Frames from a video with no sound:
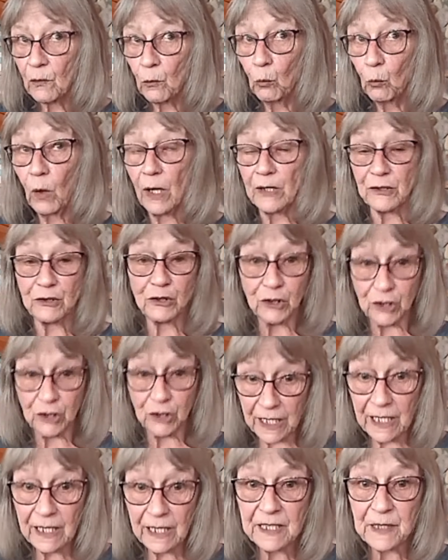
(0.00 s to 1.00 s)
what she
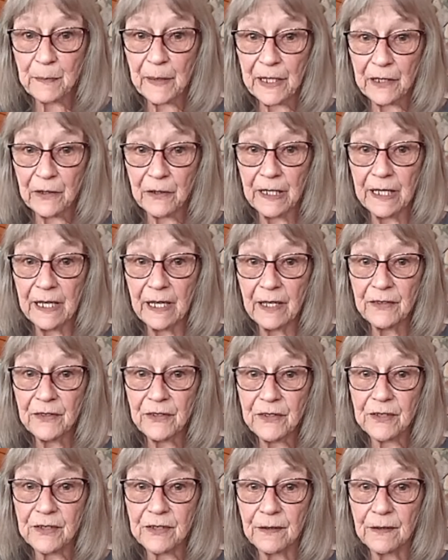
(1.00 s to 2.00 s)

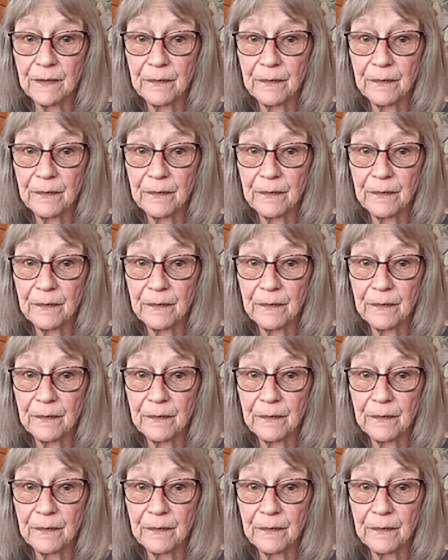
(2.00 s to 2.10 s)
experienced.